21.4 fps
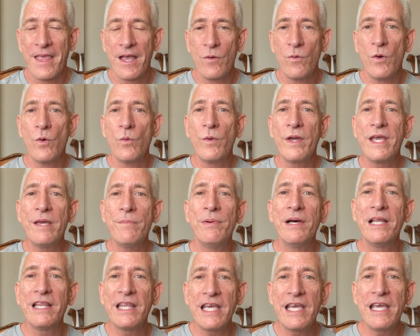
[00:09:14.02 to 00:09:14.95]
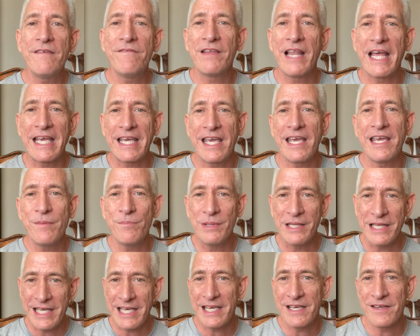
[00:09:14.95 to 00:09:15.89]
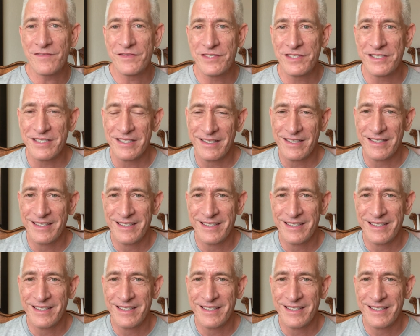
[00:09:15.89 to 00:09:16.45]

When we believe like he believes.